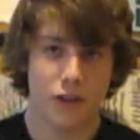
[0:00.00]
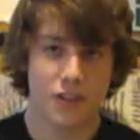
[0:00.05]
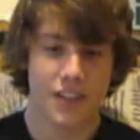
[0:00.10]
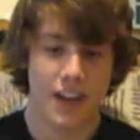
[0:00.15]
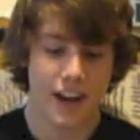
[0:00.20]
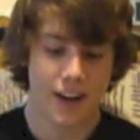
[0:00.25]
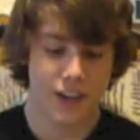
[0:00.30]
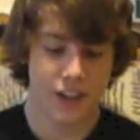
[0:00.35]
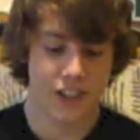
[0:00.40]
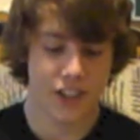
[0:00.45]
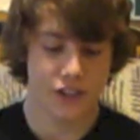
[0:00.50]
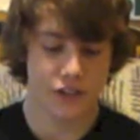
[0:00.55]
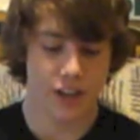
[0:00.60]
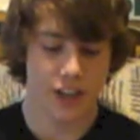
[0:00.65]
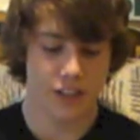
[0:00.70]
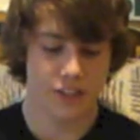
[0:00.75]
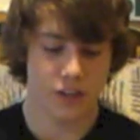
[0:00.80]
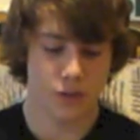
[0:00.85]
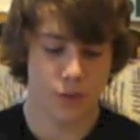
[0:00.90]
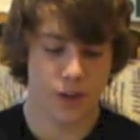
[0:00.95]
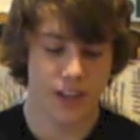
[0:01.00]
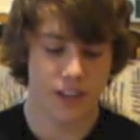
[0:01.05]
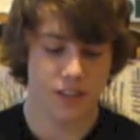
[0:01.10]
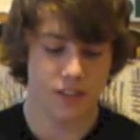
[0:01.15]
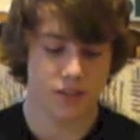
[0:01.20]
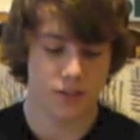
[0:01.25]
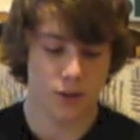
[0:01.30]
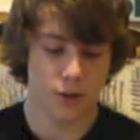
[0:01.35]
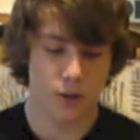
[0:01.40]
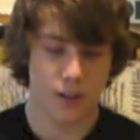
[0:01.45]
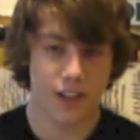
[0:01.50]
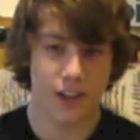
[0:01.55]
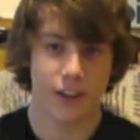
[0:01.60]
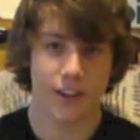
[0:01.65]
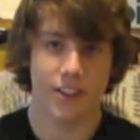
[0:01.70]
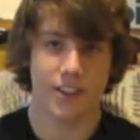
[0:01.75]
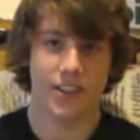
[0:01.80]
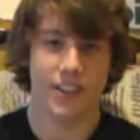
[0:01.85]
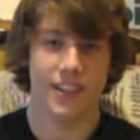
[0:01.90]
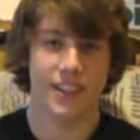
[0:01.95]
Energy transfer, we had a solar
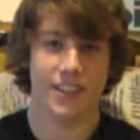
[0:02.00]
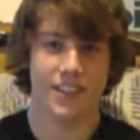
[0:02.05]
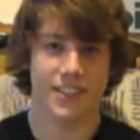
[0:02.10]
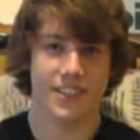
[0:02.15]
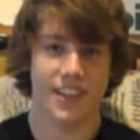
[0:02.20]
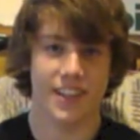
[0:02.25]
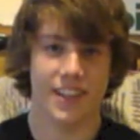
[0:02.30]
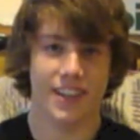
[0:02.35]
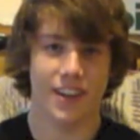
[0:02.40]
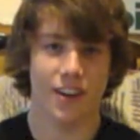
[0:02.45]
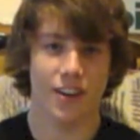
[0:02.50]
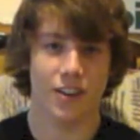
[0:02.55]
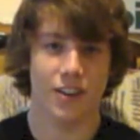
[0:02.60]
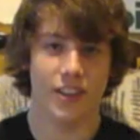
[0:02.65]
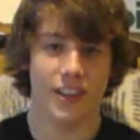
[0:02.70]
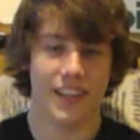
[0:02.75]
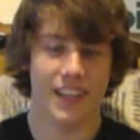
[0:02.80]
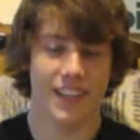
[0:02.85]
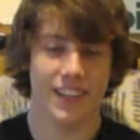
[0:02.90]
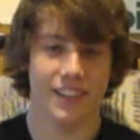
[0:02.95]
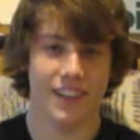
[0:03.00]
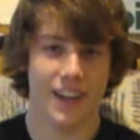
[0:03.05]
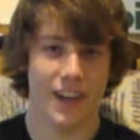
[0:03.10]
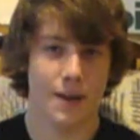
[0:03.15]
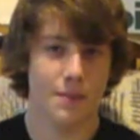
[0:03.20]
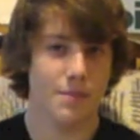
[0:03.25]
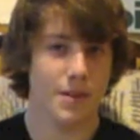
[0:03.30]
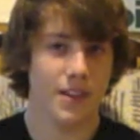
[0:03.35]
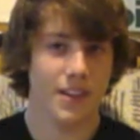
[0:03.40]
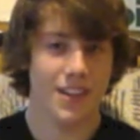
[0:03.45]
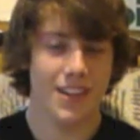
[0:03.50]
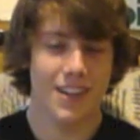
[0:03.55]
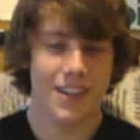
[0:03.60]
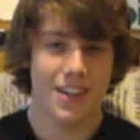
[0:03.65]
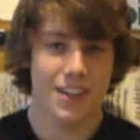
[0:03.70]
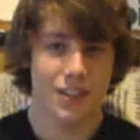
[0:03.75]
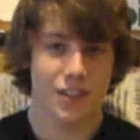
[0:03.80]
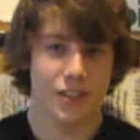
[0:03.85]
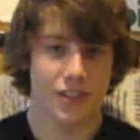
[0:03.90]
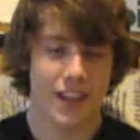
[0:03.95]
calculator sitting under a heat lamp
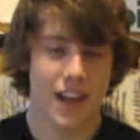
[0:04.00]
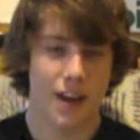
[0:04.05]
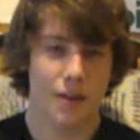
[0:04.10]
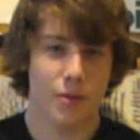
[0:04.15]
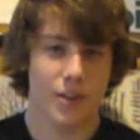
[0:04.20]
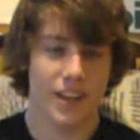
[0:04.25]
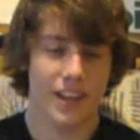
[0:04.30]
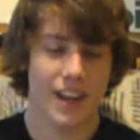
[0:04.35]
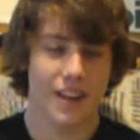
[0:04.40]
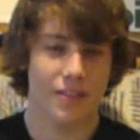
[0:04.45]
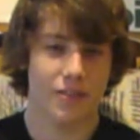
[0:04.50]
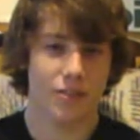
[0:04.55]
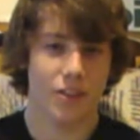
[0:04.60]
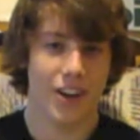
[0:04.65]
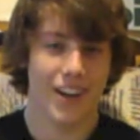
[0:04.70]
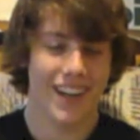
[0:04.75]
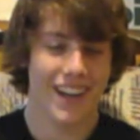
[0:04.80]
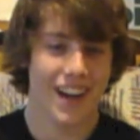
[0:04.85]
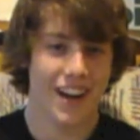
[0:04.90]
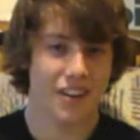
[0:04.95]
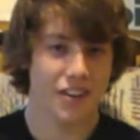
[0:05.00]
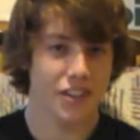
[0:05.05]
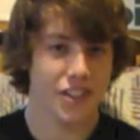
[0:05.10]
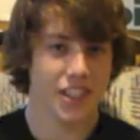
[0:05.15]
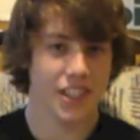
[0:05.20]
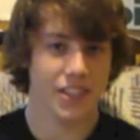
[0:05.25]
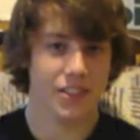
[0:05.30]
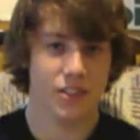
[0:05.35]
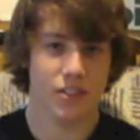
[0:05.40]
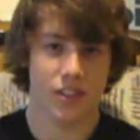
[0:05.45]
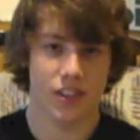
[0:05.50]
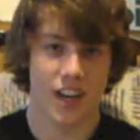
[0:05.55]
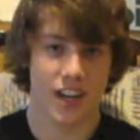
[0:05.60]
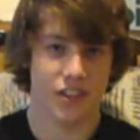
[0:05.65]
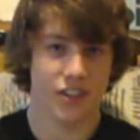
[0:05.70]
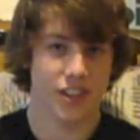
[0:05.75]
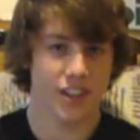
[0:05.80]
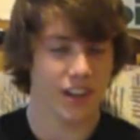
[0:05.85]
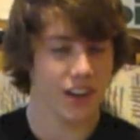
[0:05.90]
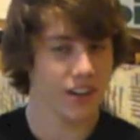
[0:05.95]
so that we could have light energy to
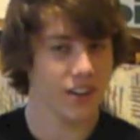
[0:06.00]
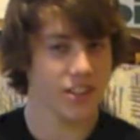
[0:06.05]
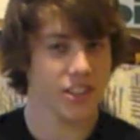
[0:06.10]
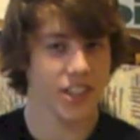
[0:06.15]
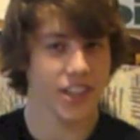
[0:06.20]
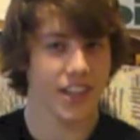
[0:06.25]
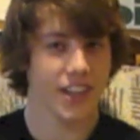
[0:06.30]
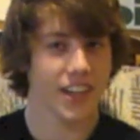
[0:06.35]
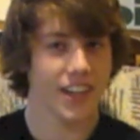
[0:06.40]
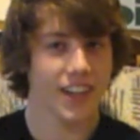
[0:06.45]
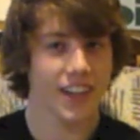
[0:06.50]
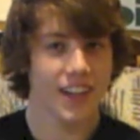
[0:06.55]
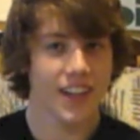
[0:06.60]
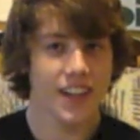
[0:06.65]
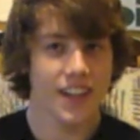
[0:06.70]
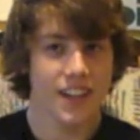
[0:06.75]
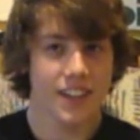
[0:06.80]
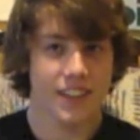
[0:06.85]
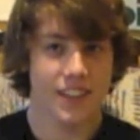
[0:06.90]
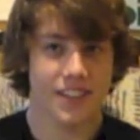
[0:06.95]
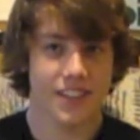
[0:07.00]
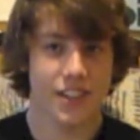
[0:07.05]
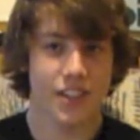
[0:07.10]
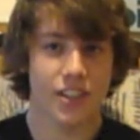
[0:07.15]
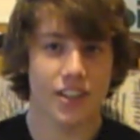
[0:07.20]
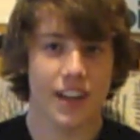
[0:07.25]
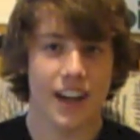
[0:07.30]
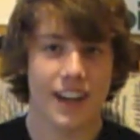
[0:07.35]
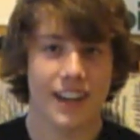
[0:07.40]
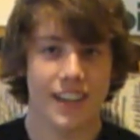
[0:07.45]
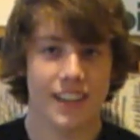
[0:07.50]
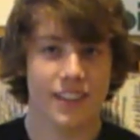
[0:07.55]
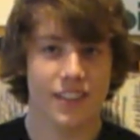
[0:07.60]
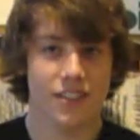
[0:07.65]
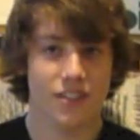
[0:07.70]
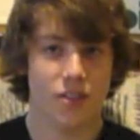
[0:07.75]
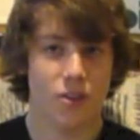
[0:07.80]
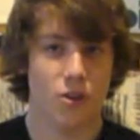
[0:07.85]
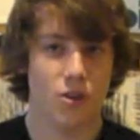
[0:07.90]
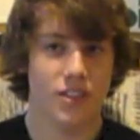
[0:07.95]
electric energy. The silicon in the
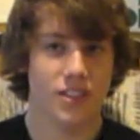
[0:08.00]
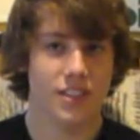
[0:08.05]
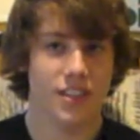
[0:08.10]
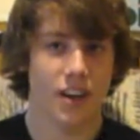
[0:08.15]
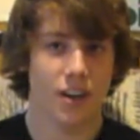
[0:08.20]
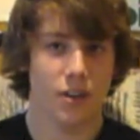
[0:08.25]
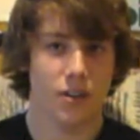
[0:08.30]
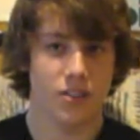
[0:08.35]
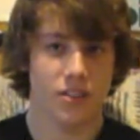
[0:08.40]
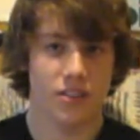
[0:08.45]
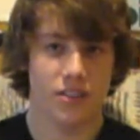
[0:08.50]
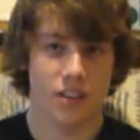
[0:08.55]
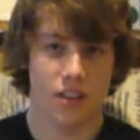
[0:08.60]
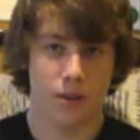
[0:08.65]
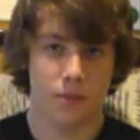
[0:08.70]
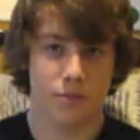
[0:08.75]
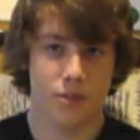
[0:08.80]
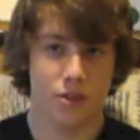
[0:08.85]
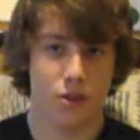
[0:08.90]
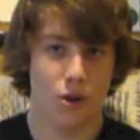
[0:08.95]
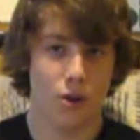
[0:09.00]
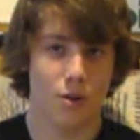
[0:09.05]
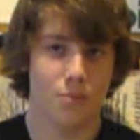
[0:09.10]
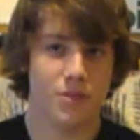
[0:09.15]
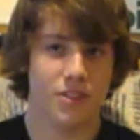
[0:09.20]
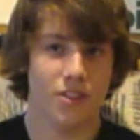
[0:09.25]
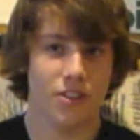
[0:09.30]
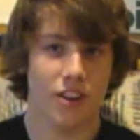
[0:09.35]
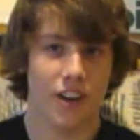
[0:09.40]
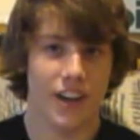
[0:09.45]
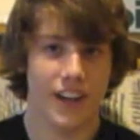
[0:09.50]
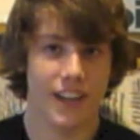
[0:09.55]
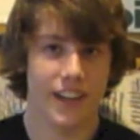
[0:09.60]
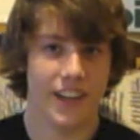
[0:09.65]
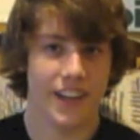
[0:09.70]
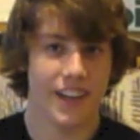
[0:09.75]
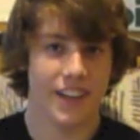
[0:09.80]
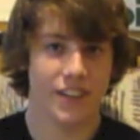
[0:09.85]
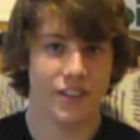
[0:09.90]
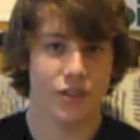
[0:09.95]
solar cells absorbs the light
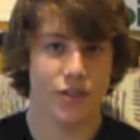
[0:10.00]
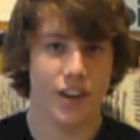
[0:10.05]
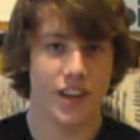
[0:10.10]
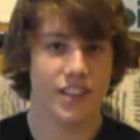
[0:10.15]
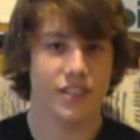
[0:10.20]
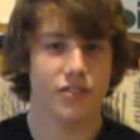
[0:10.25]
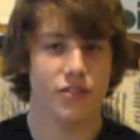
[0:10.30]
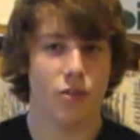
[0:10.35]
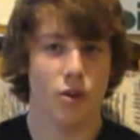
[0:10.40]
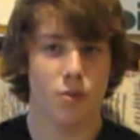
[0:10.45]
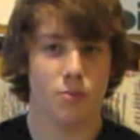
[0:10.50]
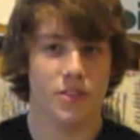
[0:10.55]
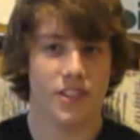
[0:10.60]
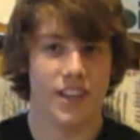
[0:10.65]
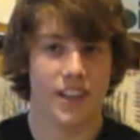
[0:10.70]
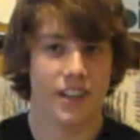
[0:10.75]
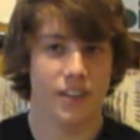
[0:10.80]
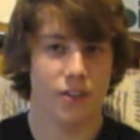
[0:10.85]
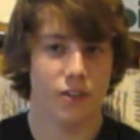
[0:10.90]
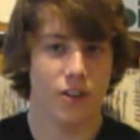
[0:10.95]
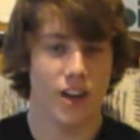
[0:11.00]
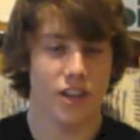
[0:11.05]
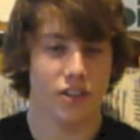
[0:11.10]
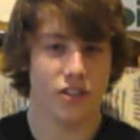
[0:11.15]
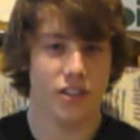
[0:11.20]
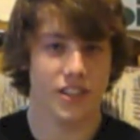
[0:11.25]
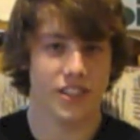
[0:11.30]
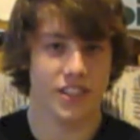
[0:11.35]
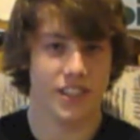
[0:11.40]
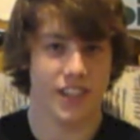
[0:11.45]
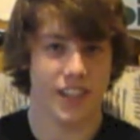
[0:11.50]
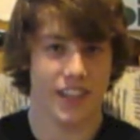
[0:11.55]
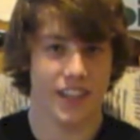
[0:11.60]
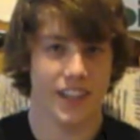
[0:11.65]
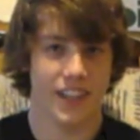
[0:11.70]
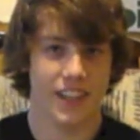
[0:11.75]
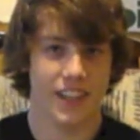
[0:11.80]
and transforms it into electricity.